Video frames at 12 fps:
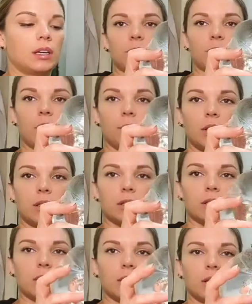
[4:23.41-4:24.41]
that's what that
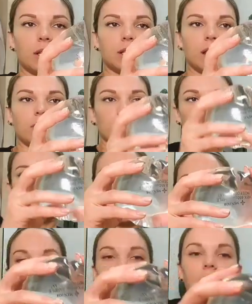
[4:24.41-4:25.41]
means is that the
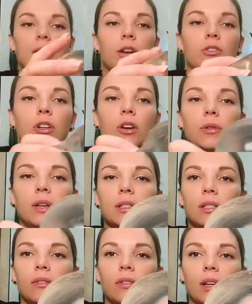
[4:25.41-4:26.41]
gel is actually
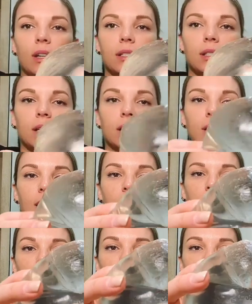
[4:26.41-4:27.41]
cohesive and it sticks
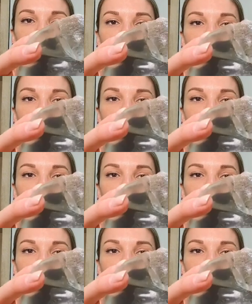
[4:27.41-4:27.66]
together